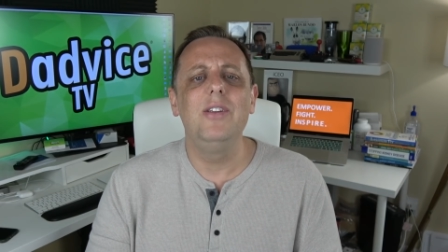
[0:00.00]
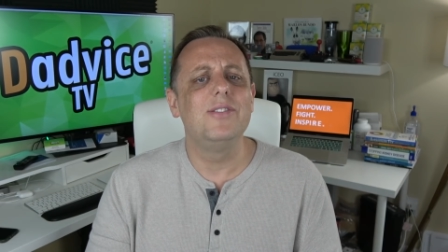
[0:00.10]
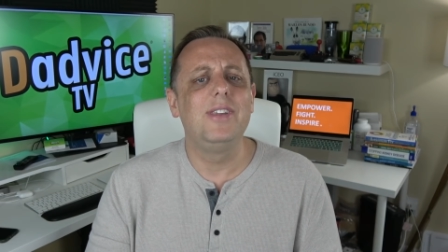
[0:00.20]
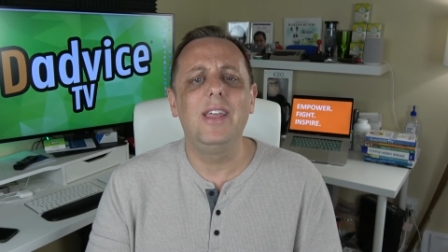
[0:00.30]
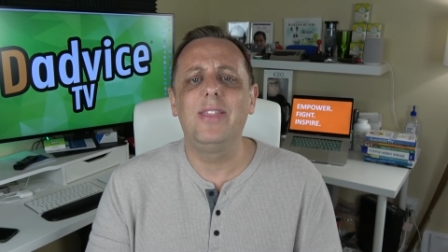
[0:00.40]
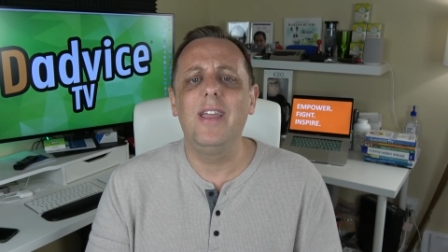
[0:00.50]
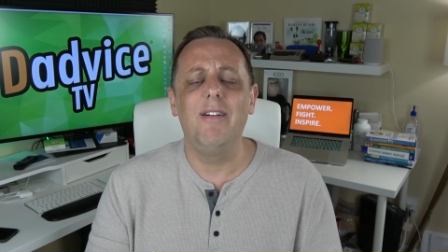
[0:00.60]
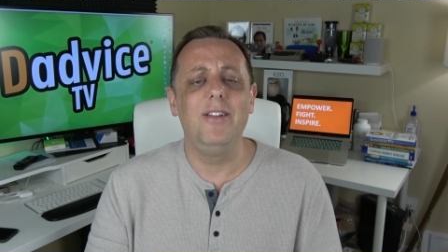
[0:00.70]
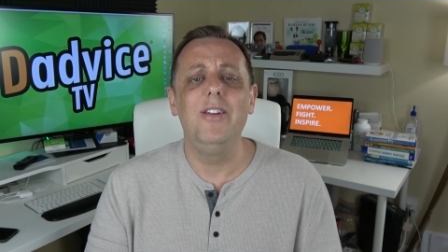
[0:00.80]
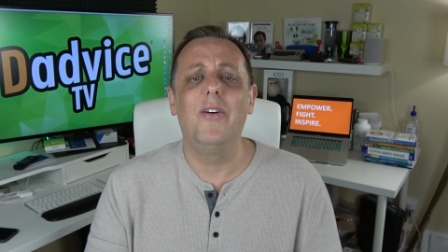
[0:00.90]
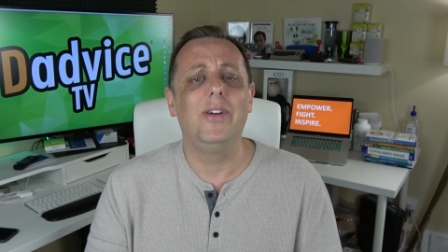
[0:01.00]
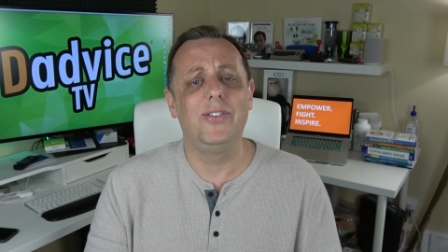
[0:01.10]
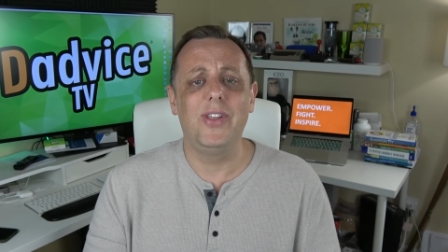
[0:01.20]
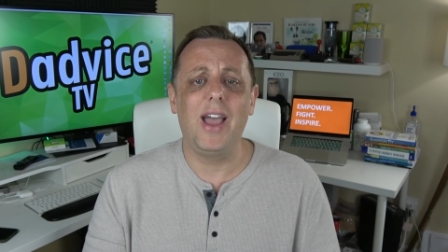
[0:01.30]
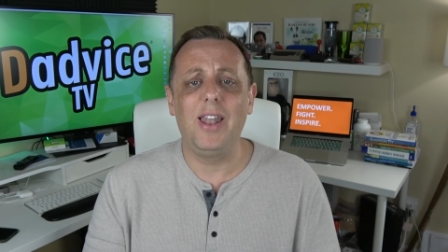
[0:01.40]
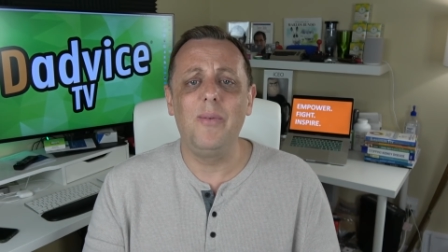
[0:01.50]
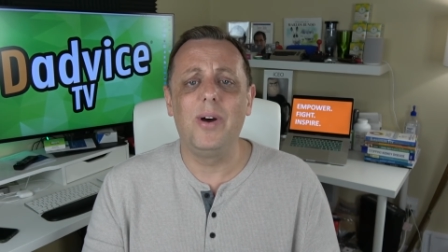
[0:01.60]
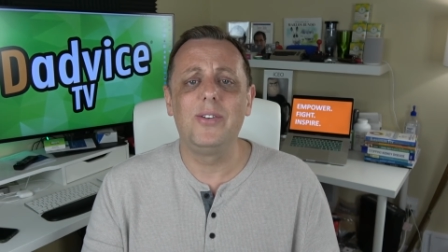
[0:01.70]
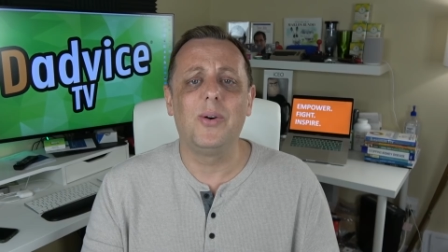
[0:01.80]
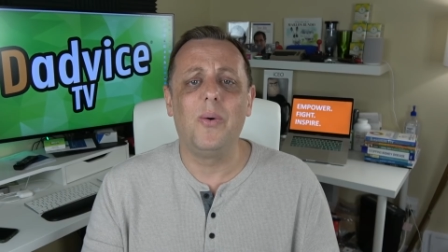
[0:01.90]
You just get there and you know exactly
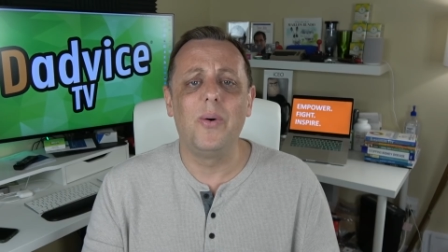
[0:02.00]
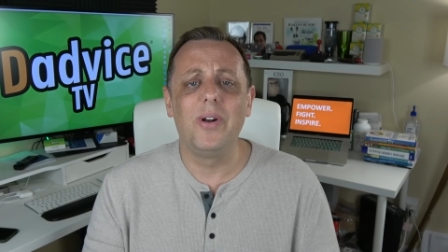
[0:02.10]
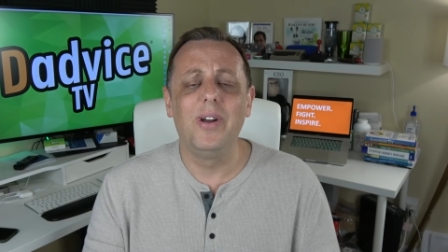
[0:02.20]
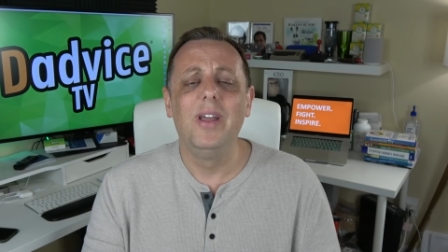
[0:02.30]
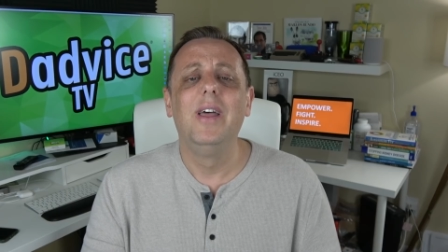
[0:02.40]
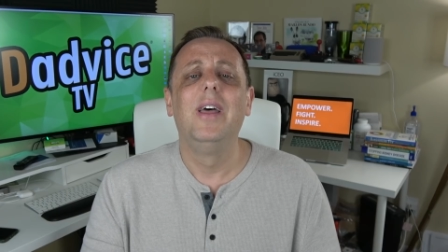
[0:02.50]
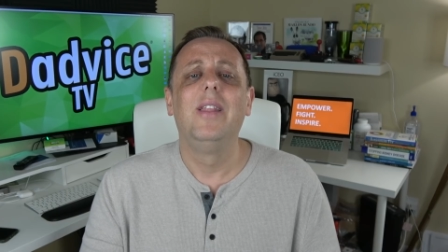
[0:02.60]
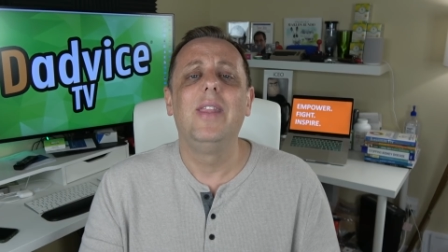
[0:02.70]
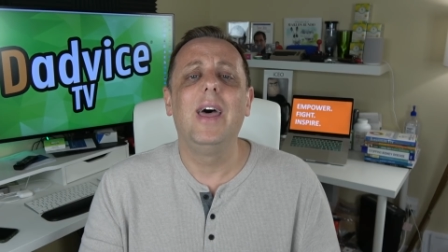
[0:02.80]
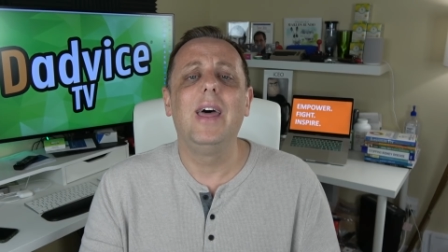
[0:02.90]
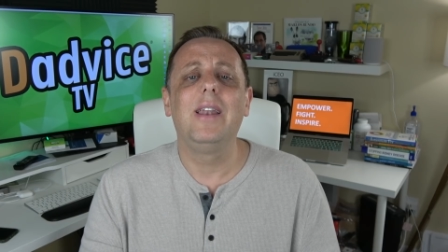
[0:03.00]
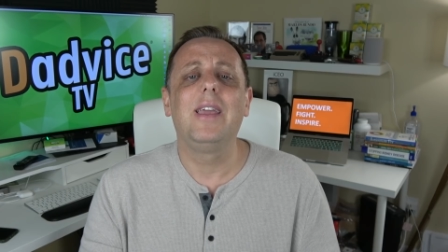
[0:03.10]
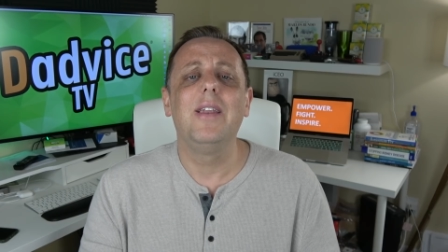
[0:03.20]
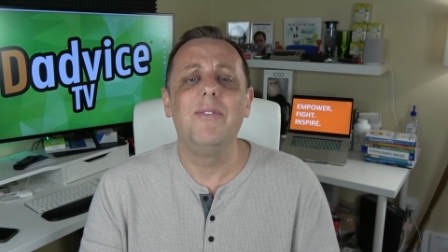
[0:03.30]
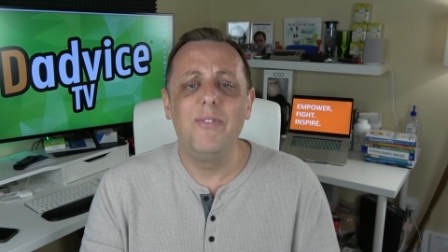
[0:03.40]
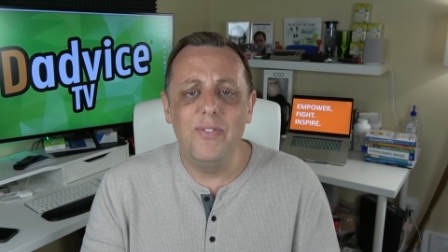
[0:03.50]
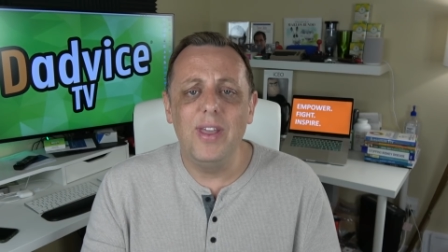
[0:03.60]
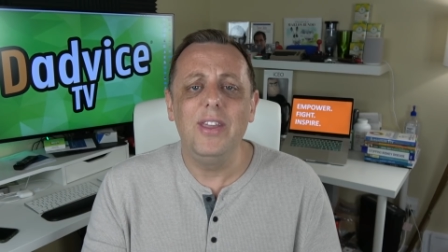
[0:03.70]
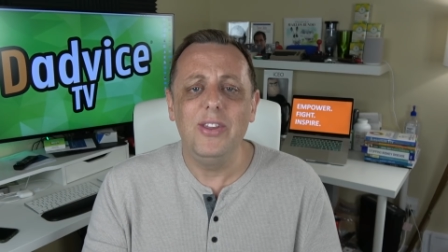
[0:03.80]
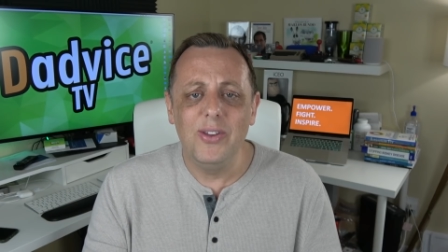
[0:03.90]
what to order that can
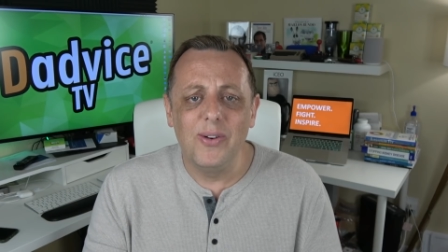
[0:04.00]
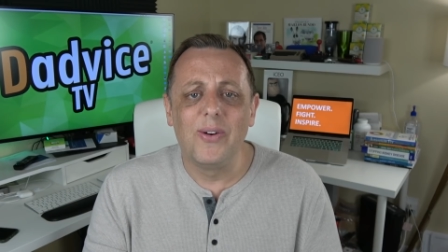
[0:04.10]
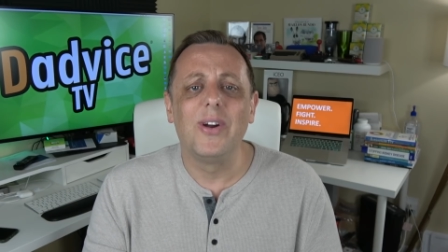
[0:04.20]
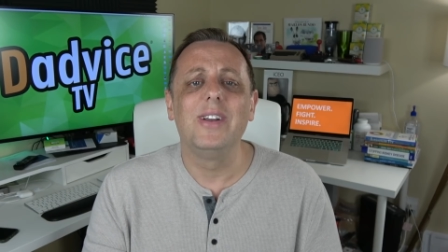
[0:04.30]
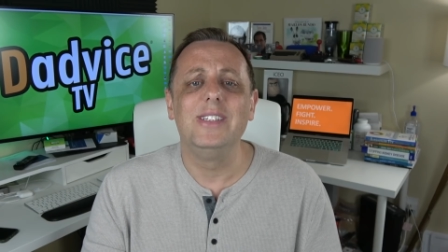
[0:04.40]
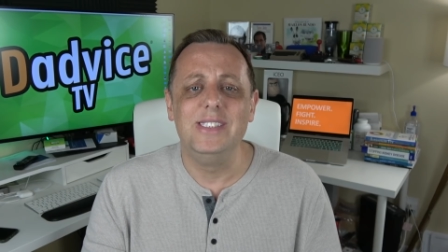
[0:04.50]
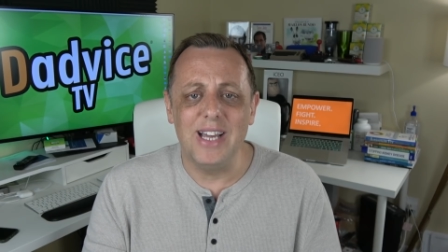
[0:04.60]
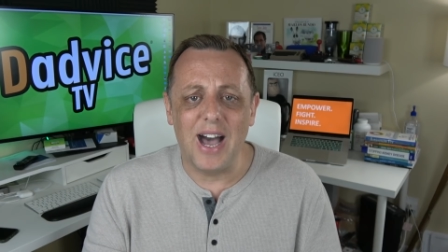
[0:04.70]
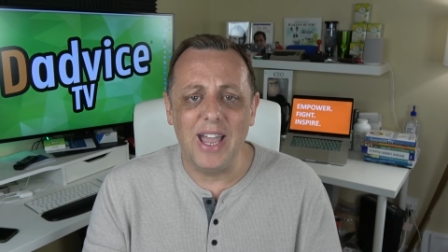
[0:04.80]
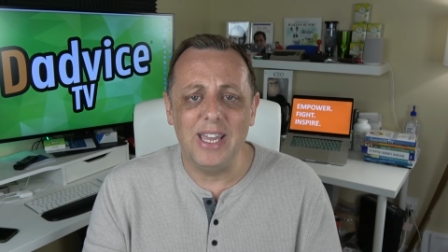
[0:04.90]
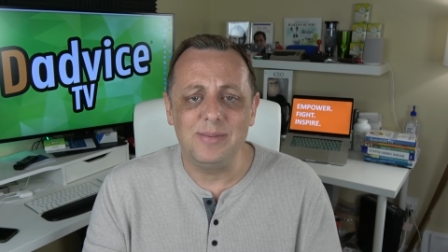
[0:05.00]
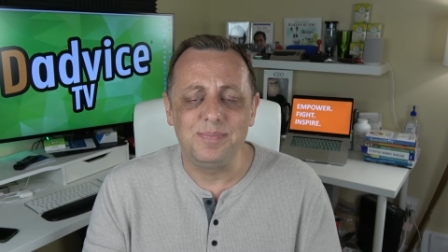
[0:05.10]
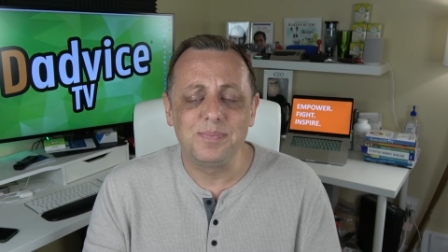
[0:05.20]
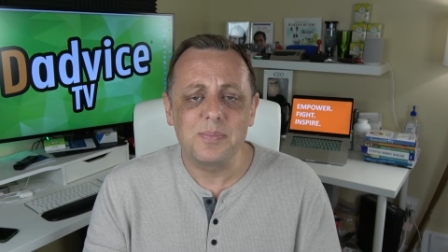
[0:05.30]
fit your diet.